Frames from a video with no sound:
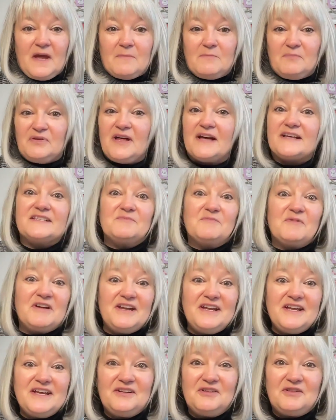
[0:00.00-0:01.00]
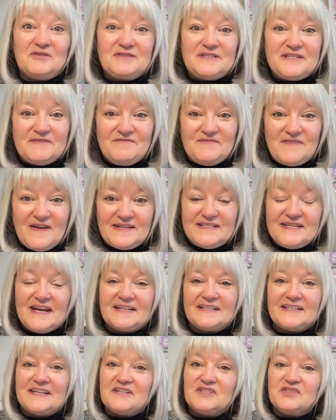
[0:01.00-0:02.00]
Plus, we're going to include some fun
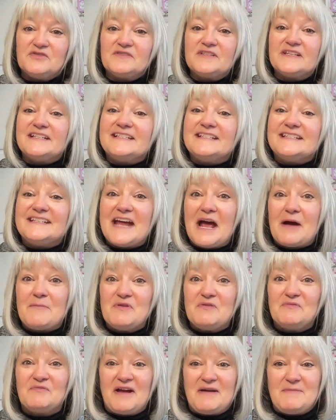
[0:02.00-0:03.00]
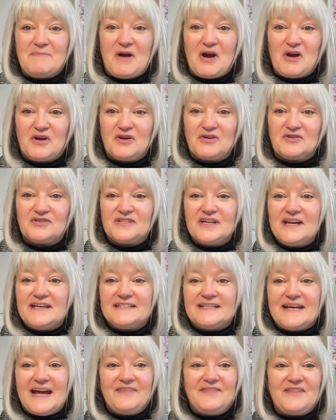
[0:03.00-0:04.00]
techniques using Stampin' Write markers
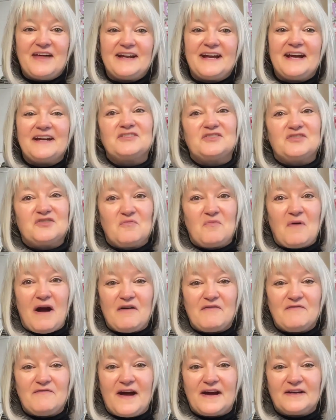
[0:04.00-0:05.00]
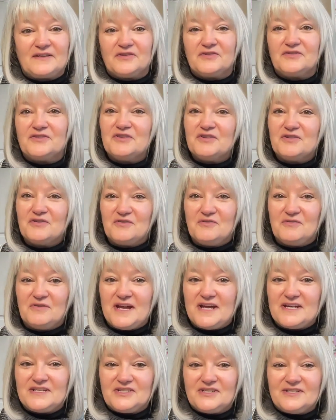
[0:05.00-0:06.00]
to add that extra wow factor to your
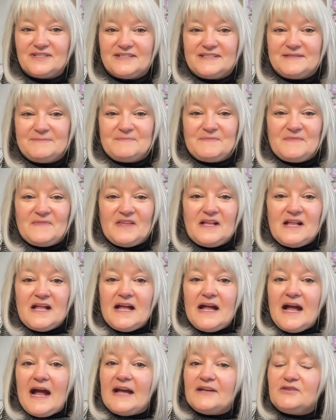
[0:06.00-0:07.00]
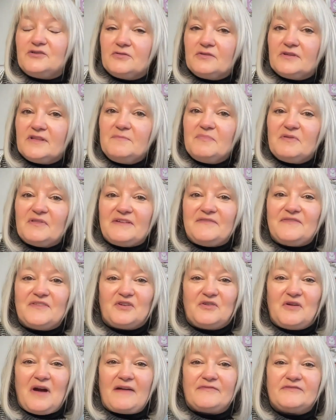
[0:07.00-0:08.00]
creations. I truly believe that
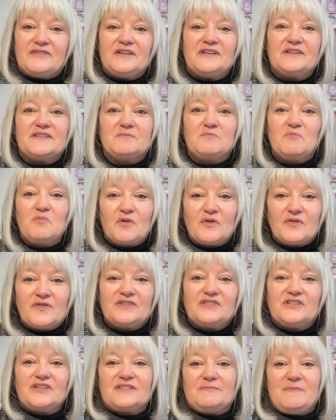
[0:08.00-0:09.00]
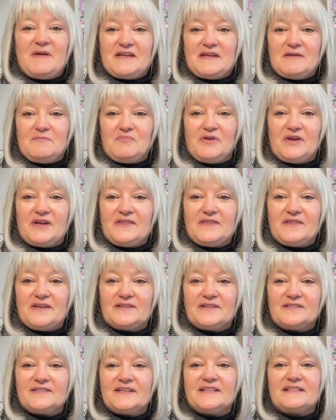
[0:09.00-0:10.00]
crafting is more than just making pretty
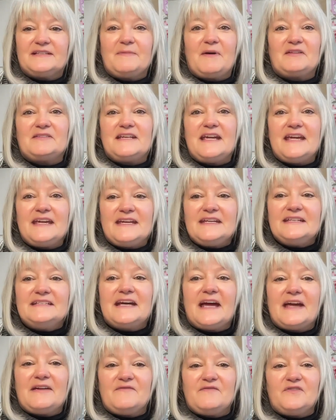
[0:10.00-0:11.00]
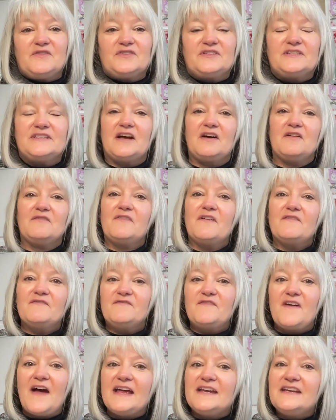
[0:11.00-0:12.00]
things. It's about taking time for yourself,
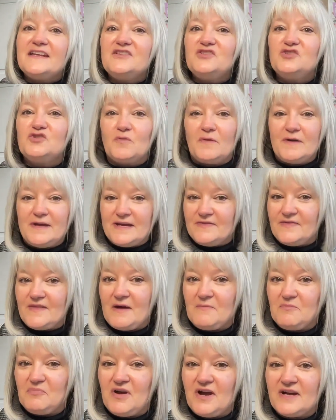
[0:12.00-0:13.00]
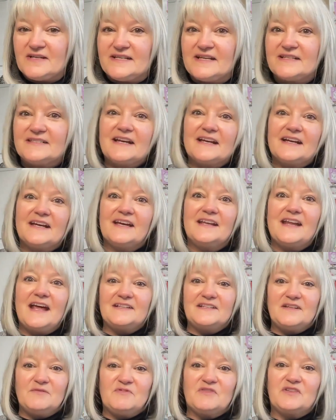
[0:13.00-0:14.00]
finding joy in that process, and
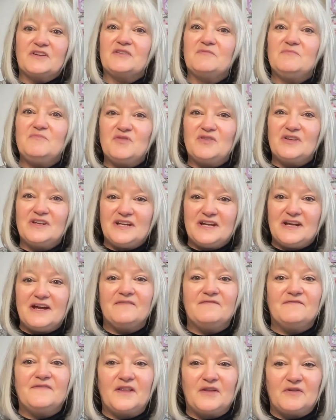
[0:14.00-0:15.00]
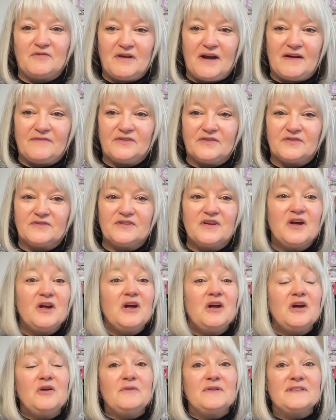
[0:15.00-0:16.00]
connecting with a community of fellow crafters
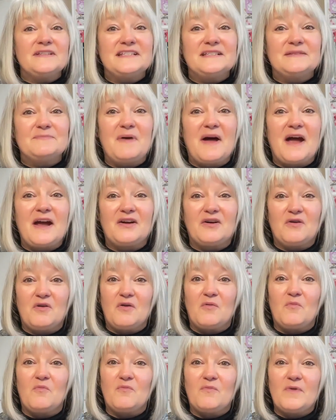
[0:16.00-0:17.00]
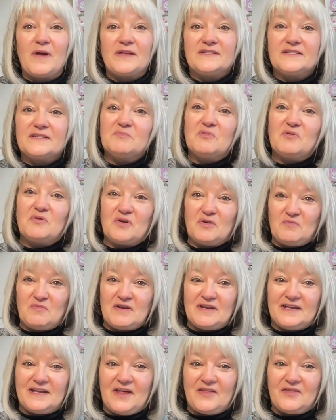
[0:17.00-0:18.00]
who inspire and support
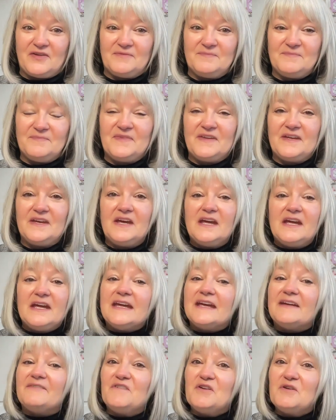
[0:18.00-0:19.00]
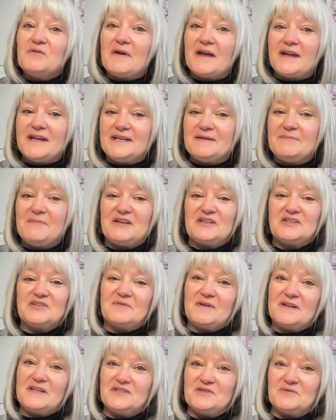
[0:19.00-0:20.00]
one another. If you're ready to make
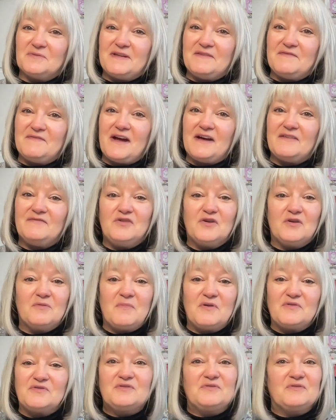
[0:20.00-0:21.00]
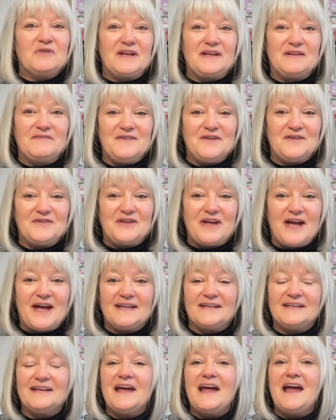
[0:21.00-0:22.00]
2025 your most creative year
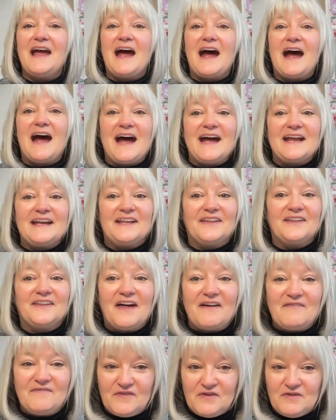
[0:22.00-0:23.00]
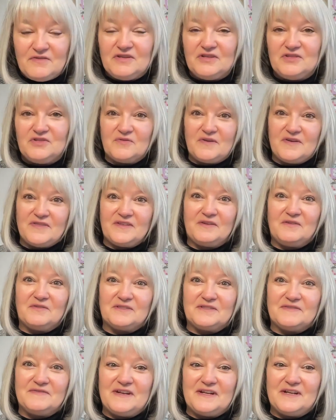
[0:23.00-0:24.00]
yet, I'd love for you to join the
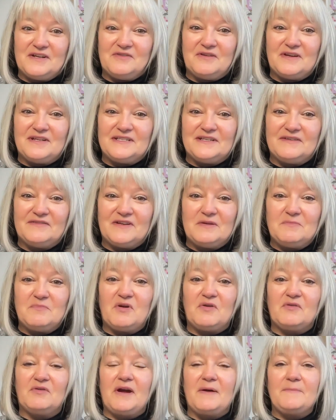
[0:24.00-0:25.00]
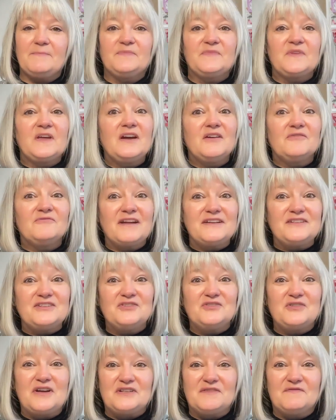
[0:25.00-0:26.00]
Cultivated Creativity program.
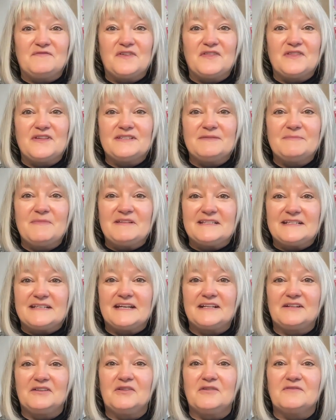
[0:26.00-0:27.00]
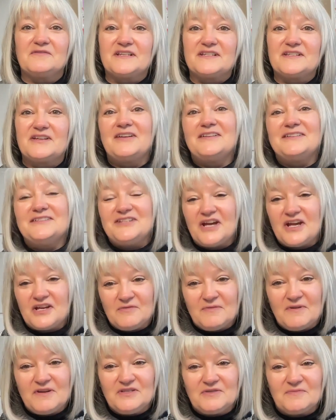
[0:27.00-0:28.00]
Registration for this month's kit closes on
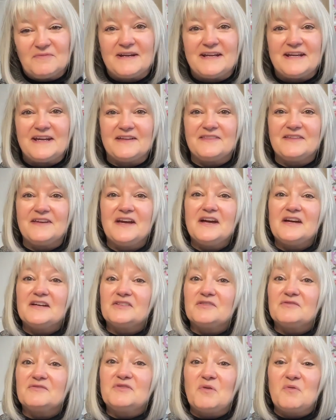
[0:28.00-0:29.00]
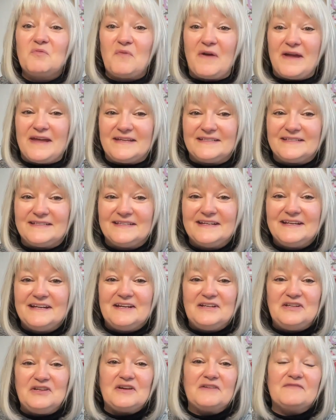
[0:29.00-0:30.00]
January 20th, so don't wait.
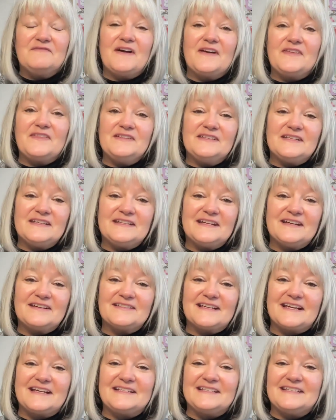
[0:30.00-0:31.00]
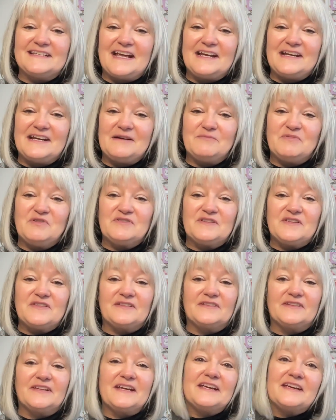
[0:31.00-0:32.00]
You can find the details and sign up using
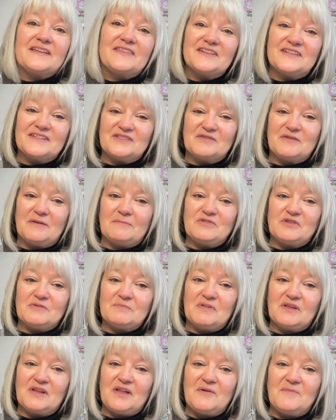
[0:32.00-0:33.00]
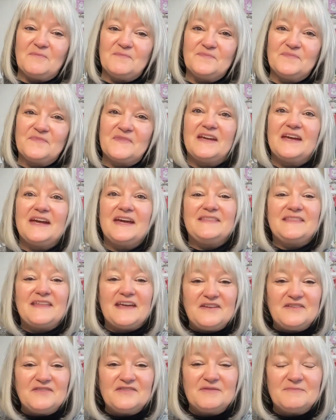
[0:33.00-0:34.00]
the link in the description below.
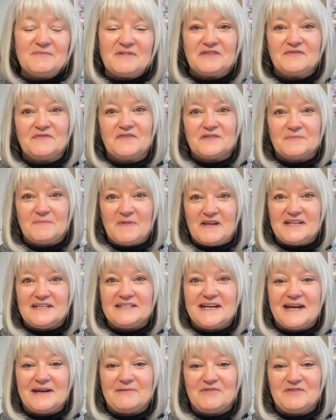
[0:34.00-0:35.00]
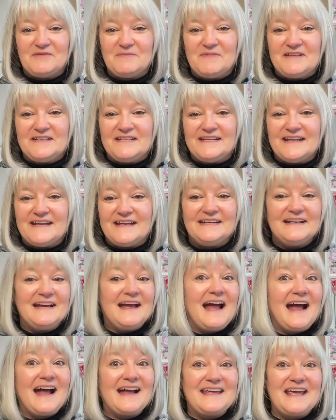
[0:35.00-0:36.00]
Thank you so much for spending time with me today.
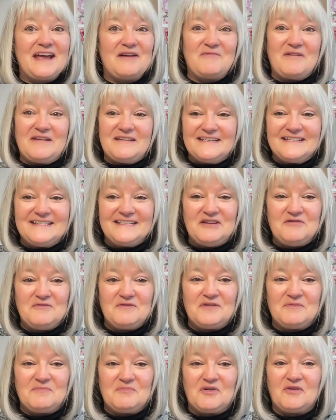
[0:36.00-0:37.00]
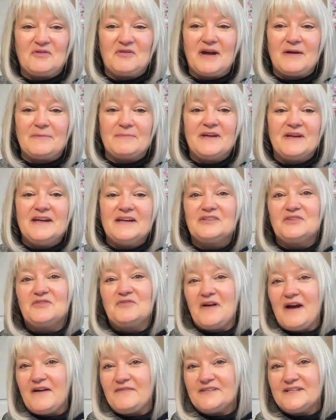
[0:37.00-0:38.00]
I can't wait to see you in the program to
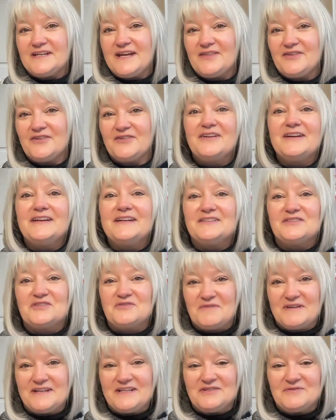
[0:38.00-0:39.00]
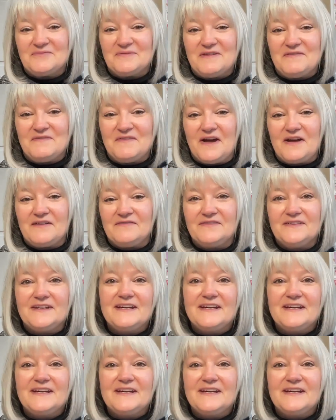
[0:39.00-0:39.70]
craft together in 2025.